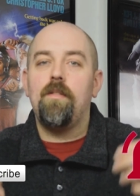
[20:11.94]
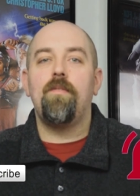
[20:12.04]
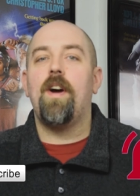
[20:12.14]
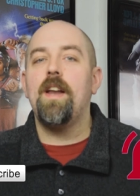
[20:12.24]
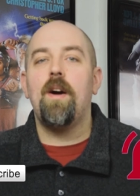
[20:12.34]

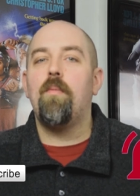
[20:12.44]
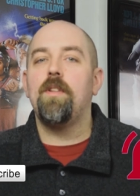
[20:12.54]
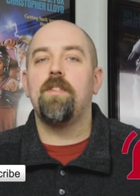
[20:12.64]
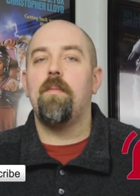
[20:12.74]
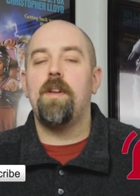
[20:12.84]
Find out
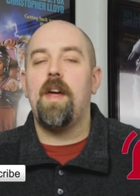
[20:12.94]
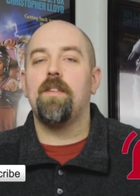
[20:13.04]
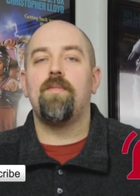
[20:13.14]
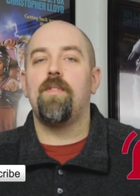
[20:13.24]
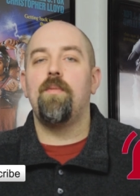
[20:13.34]
what's coming
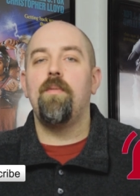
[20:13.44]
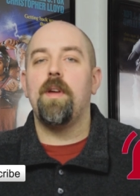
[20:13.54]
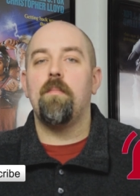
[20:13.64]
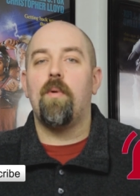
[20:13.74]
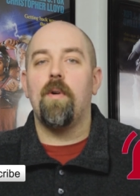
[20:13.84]
next for
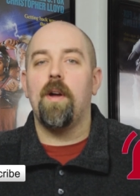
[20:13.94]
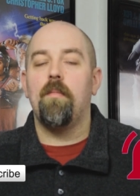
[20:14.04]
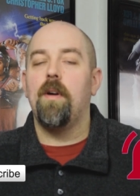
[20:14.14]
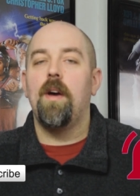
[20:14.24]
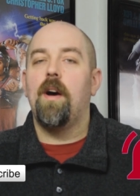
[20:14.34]
Movie
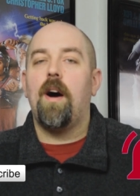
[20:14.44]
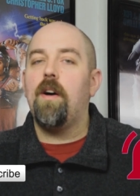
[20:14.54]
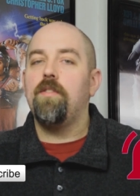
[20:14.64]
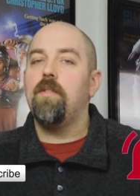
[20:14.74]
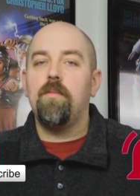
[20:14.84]
Emporium.
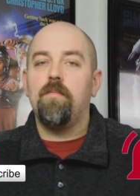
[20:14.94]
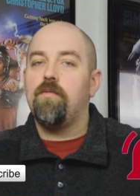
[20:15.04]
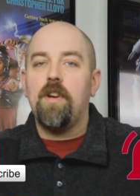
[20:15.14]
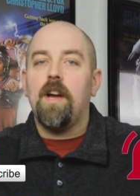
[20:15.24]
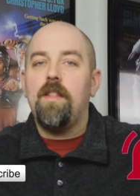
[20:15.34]
Also,
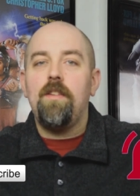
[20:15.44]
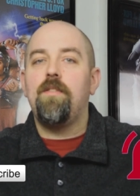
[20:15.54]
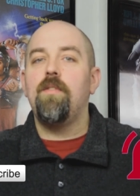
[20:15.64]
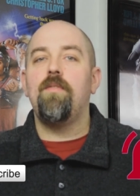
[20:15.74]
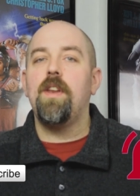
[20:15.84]
check out these
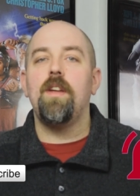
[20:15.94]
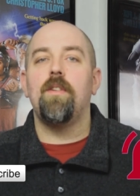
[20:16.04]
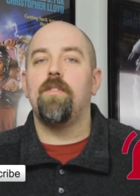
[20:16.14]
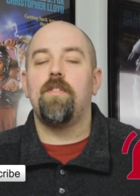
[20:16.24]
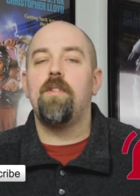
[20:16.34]
two
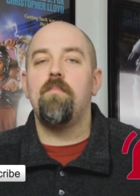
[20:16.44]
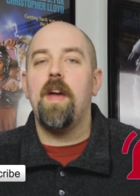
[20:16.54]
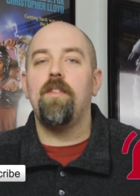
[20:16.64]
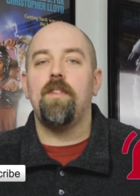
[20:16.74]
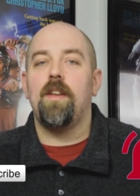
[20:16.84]
videos. They're
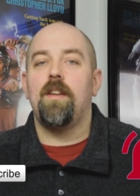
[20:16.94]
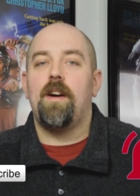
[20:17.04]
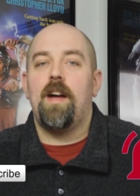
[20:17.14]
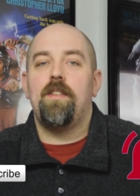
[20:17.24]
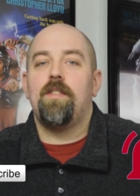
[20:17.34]
amazing.
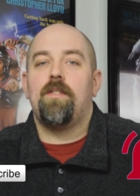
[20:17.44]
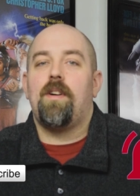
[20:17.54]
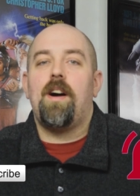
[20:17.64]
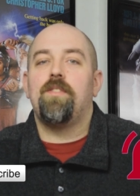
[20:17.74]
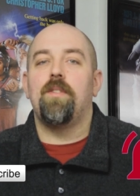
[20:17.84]
I think they're
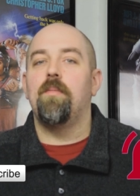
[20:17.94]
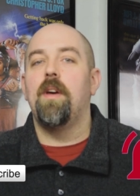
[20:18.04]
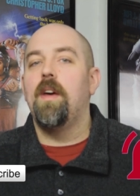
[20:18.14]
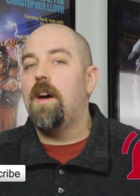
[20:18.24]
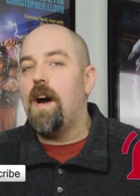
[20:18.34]
awesome.
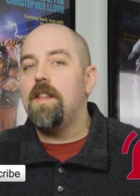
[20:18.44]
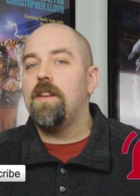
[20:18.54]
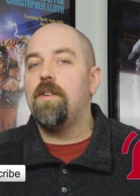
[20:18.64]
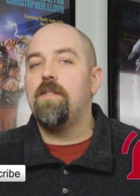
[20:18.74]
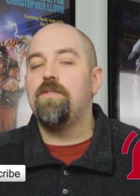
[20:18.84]
I
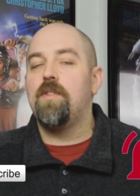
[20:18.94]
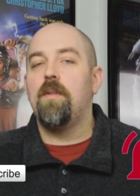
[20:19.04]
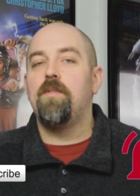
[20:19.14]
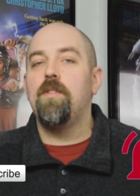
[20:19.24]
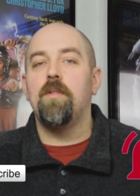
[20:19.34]
think you'll enjoy
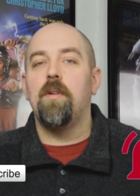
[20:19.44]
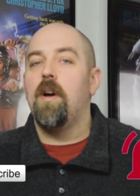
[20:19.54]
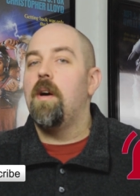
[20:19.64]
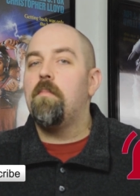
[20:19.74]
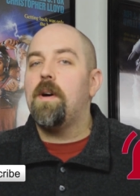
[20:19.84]
them too.
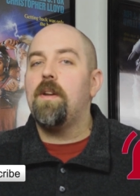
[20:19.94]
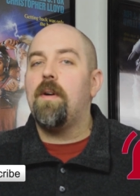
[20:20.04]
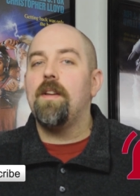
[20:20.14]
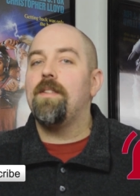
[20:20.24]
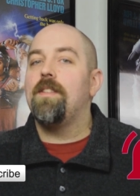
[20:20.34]
But
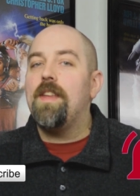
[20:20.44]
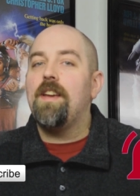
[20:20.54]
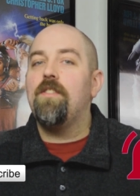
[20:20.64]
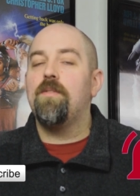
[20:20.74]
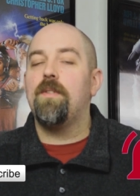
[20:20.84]
otherwise,
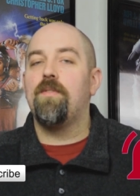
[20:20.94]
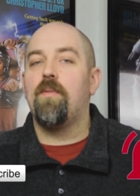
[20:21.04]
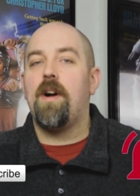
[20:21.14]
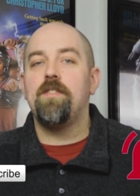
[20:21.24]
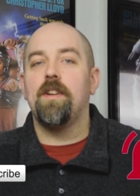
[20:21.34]
thank you so much for
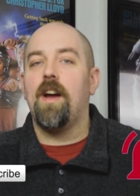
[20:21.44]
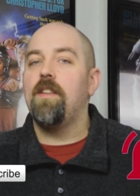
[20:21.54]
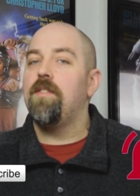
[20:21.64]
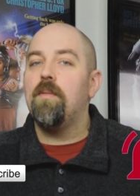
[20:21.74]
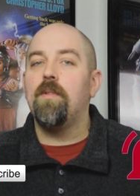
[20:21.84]
watching,
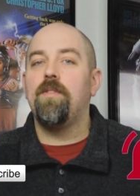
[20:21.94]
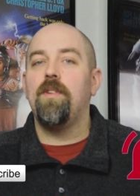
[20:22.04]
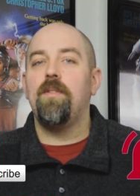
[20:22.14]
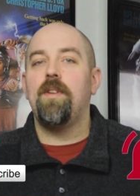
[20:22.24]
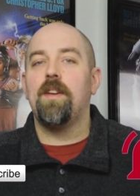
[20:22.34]
guys. We'll see
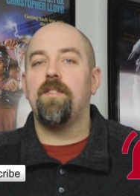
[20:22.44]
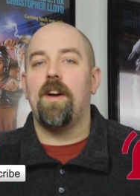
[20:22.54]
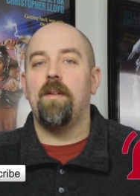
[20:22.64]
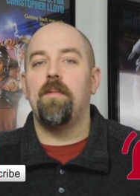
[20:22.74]
you next time.